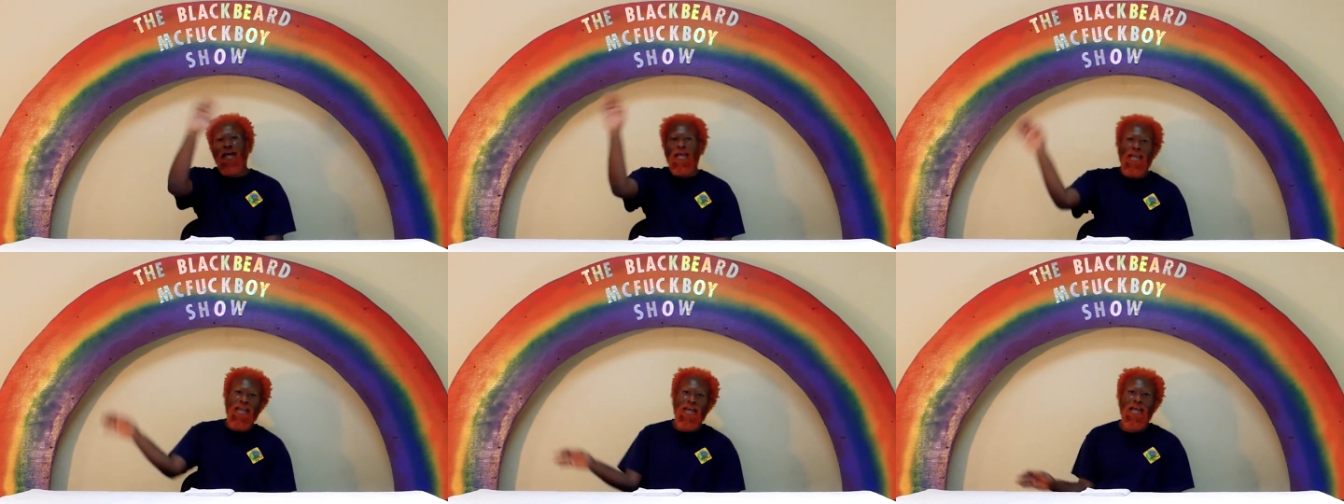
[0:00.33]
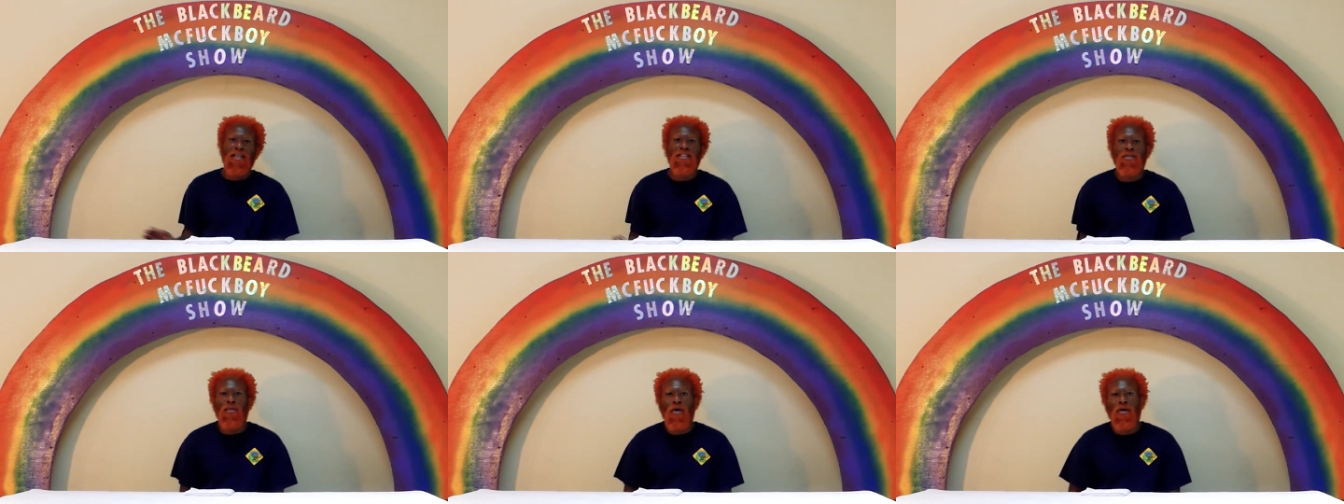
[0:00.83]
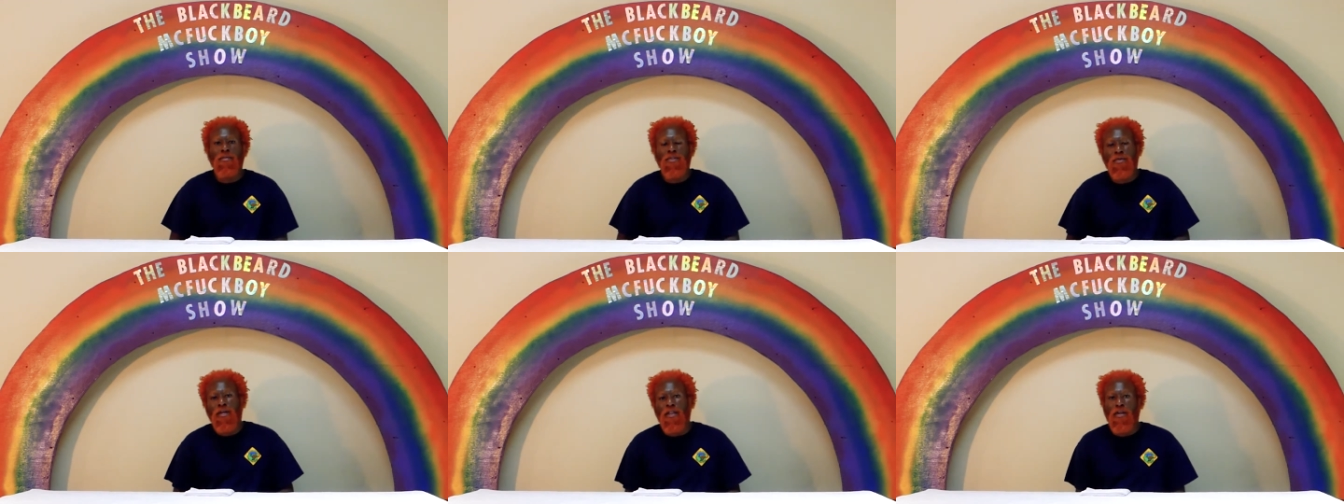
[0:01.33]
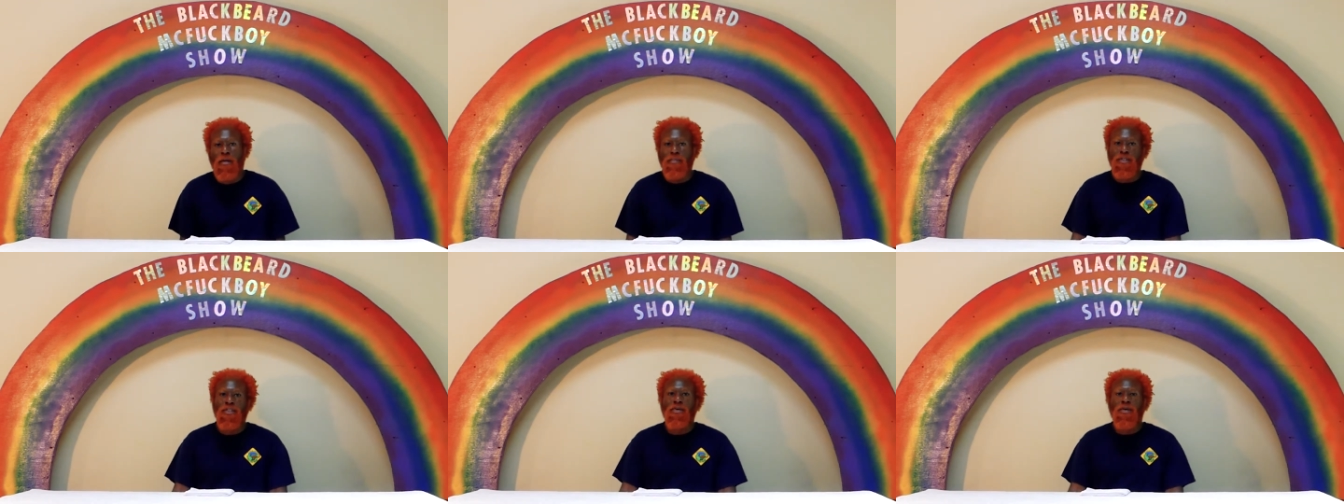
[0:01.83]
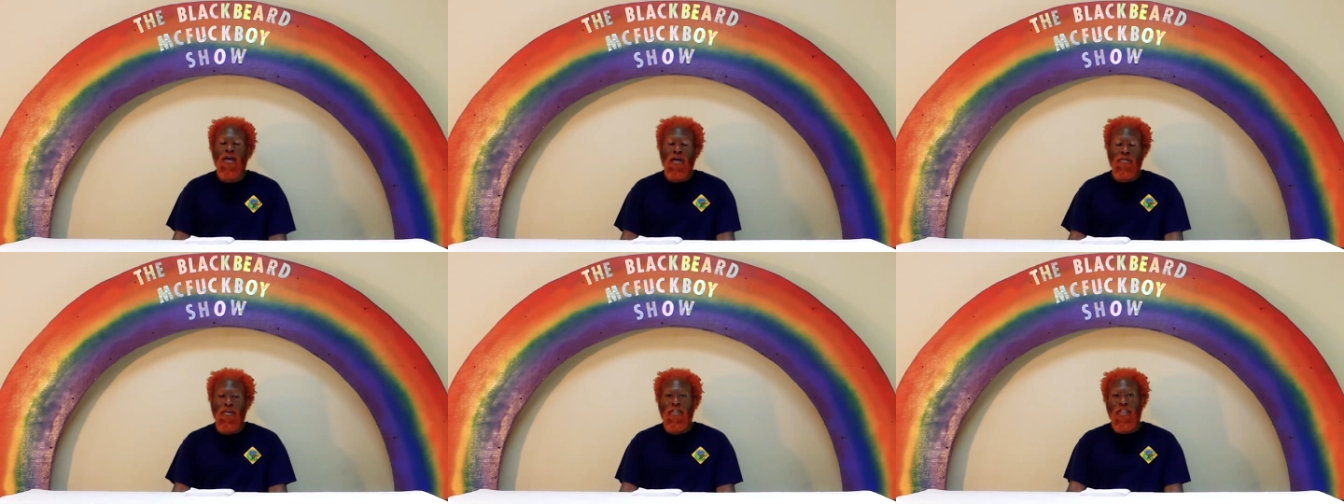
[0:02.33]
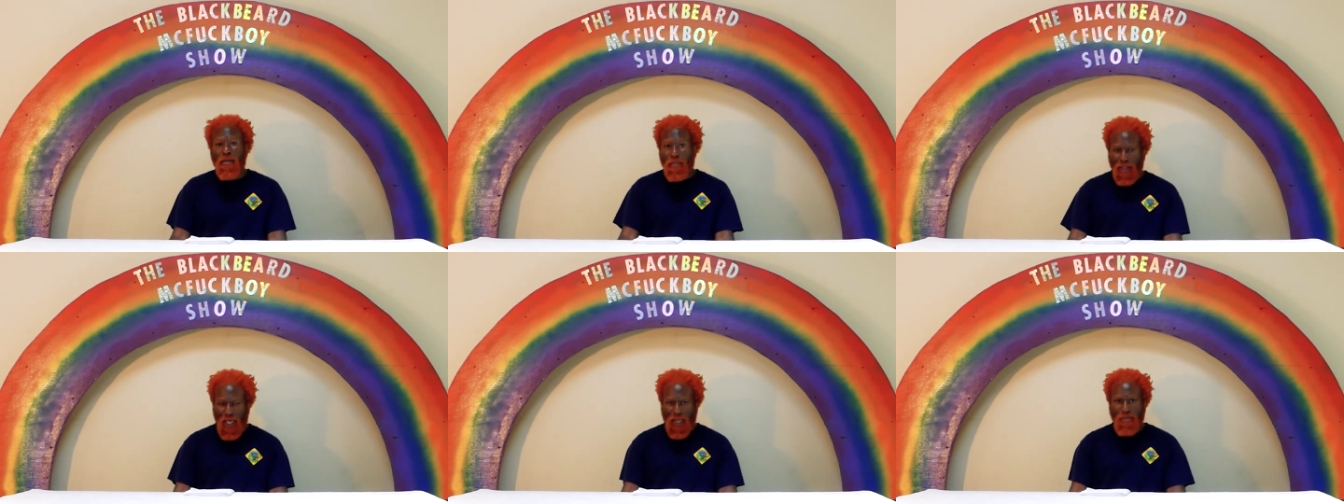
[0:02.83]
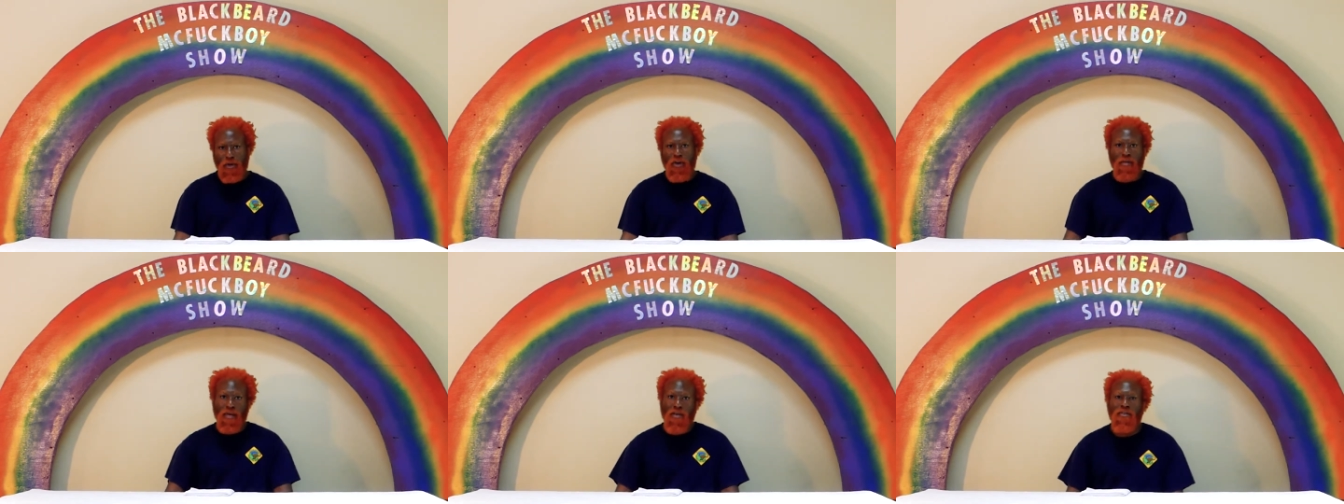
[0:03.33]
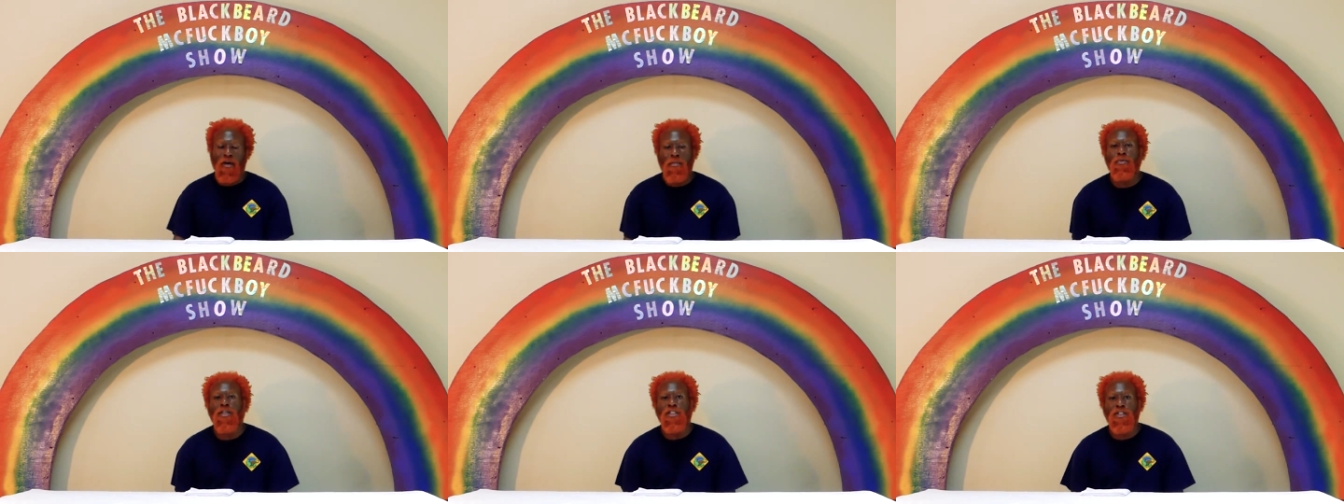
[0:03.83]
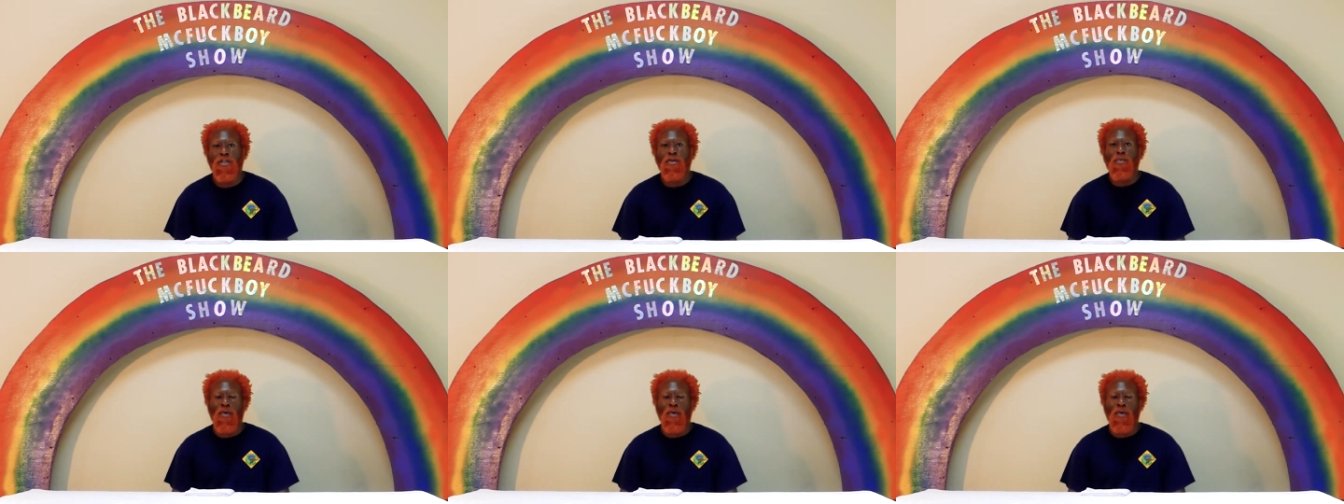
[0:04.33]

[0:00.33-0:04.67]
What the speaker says: Hey guys, and welcome to another episode of the Blackbeard McFuckboy Show,